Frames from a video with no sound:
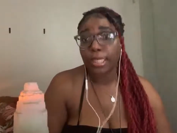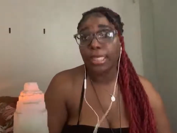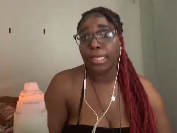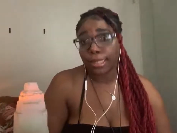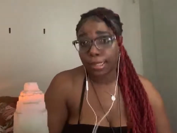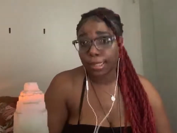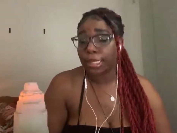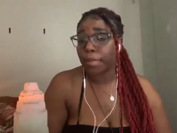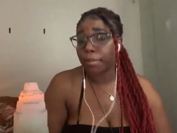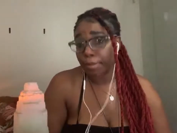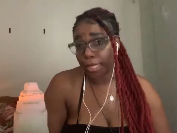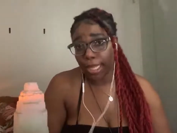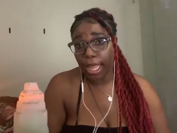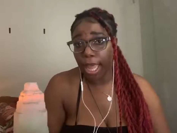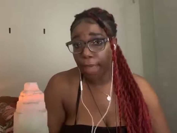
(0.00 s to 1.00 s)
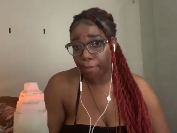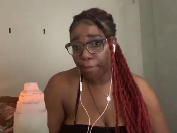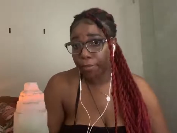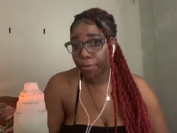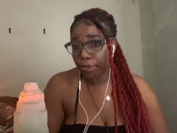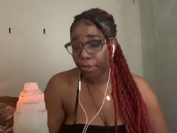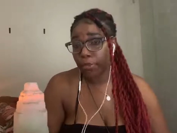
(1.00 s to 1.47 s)
Something happened
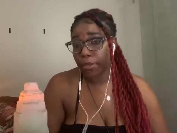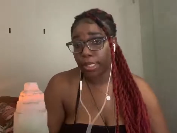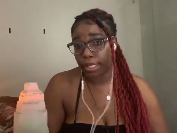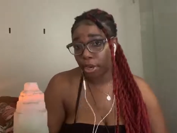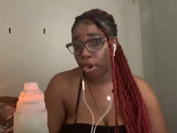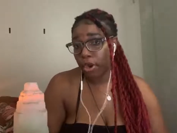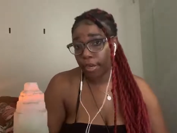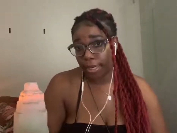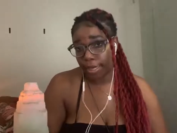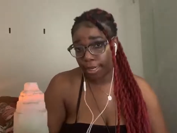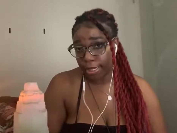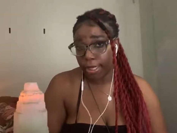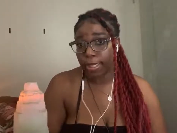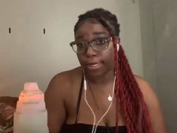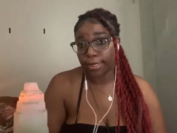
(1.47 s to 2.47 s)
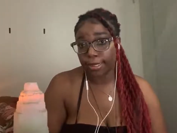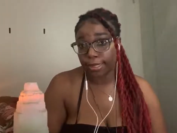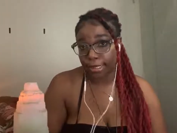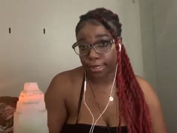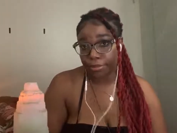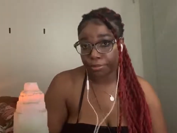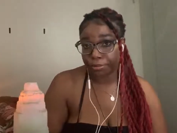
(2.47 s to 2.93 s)
between Cardi and Hennessy.